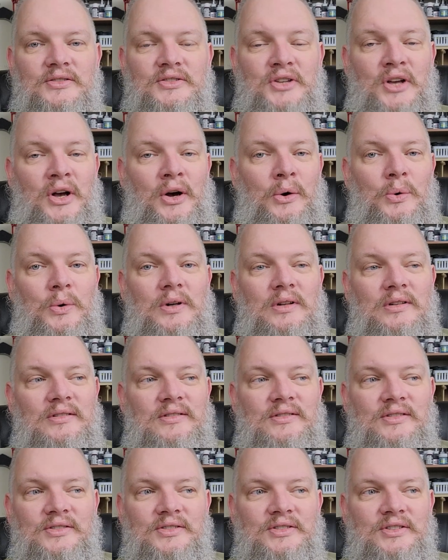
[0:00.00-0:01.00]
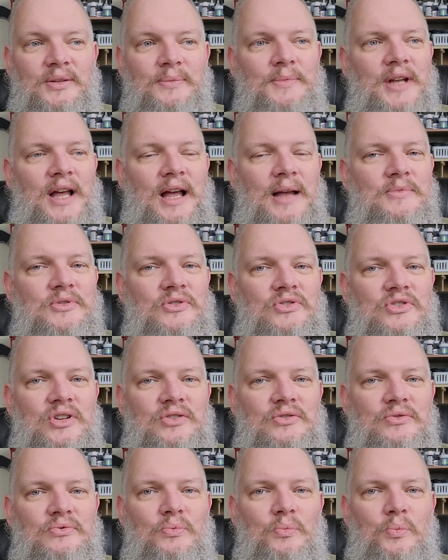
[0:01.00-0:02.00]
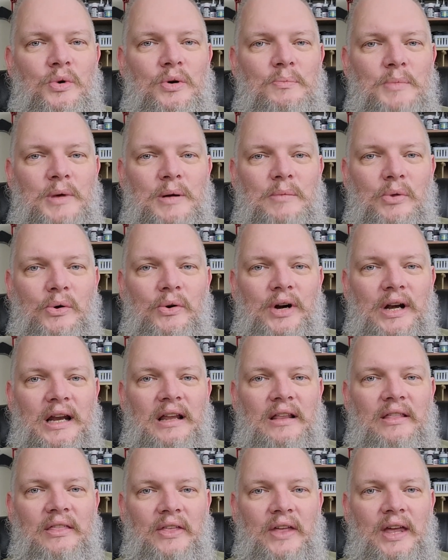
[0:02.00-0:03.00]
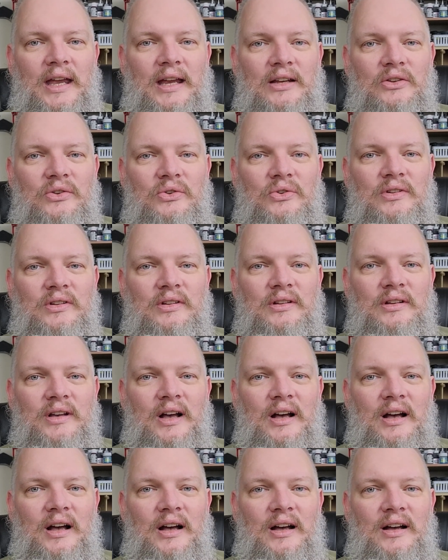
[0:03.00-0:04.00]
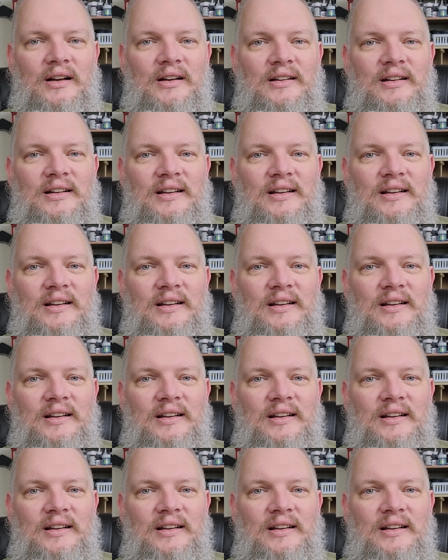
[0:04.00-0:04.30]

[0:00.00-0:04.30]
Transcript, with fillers: So sometimes just remembering things uh,